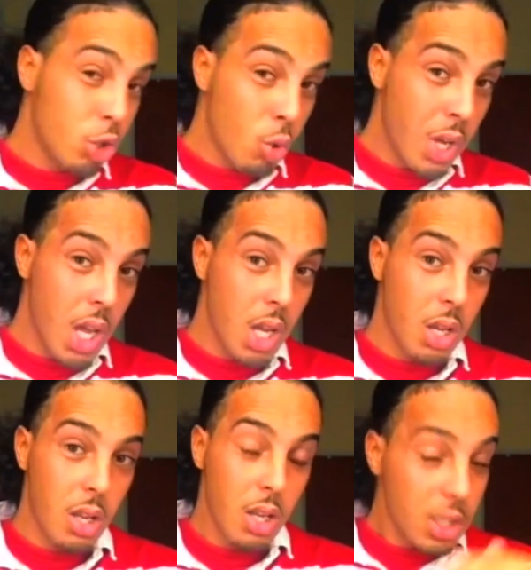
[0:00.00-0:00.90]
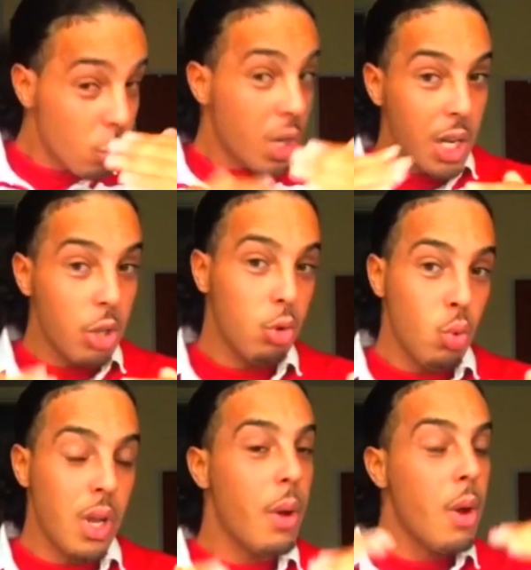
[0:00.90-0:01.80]
okay. It's okay to do
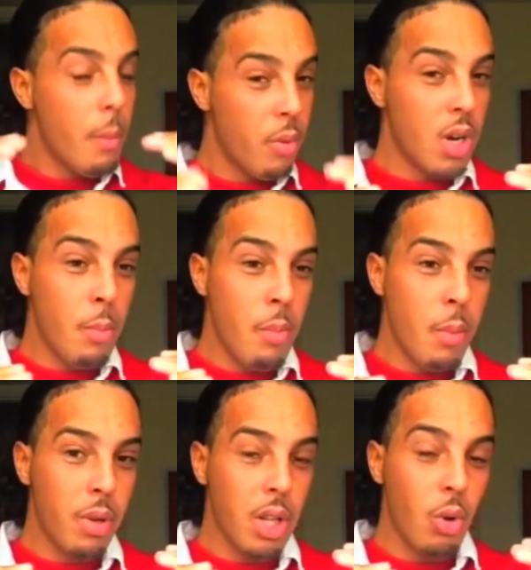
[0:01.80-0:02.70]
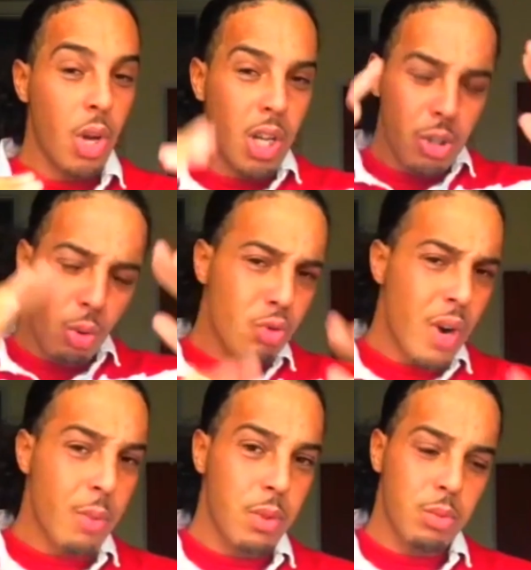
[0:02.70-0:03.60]
that. Bring them up a little. Don't
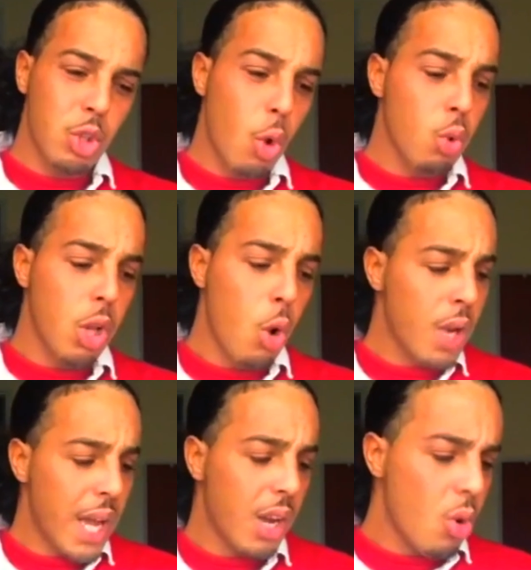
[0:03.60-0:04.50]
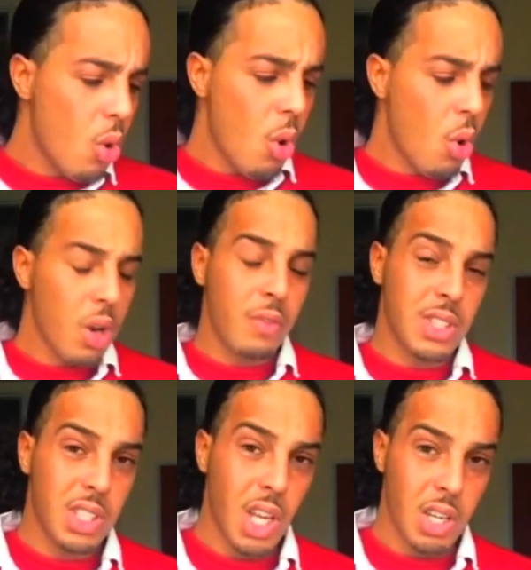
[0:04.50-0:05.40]
drop them so low like all of a
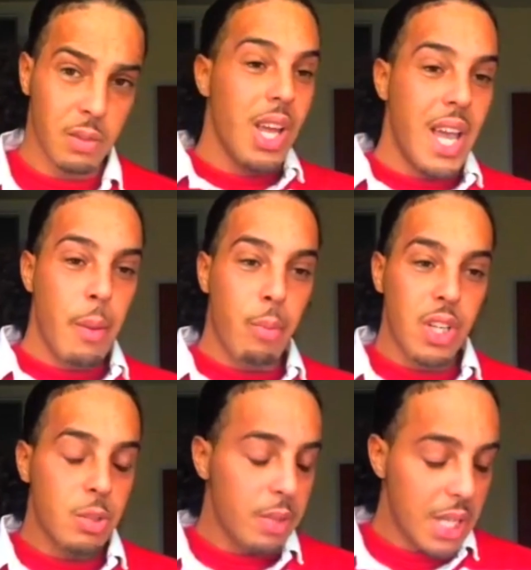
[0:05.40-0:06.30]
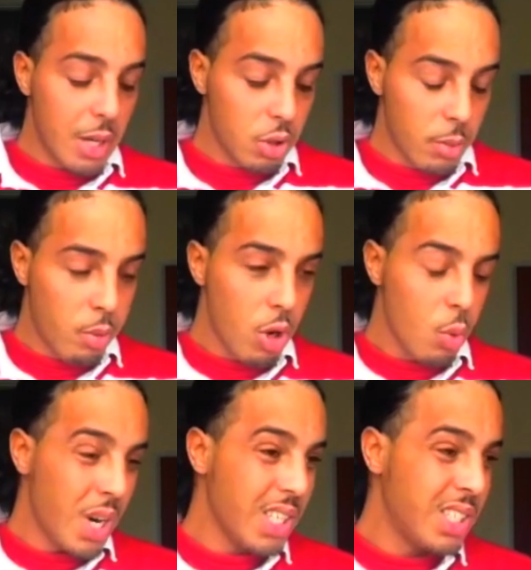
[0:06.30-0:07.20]
sudden. It brings me down to the point
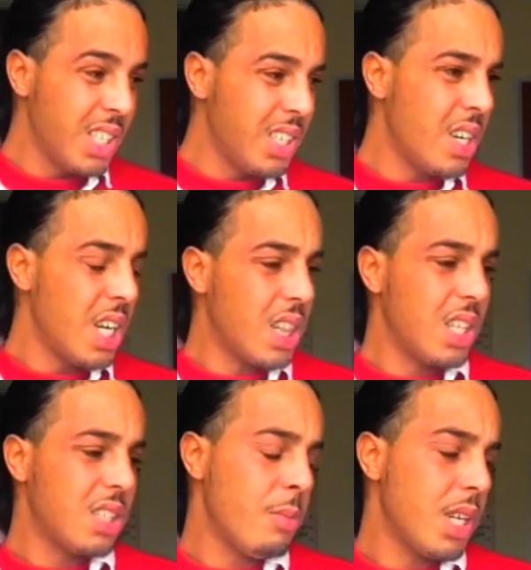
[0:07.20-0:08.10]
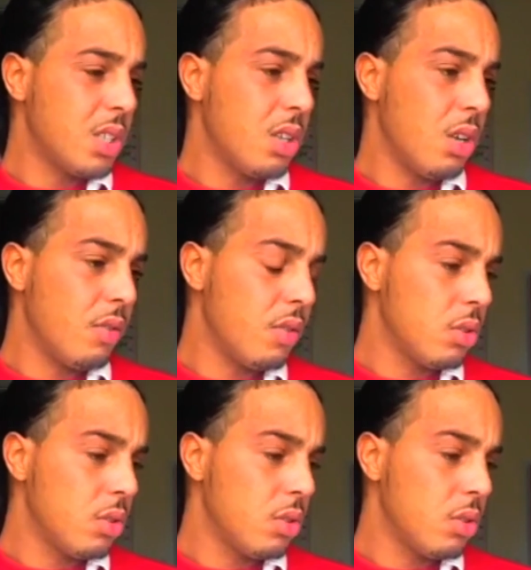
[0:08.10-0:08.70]
when I sit there and I think to myself,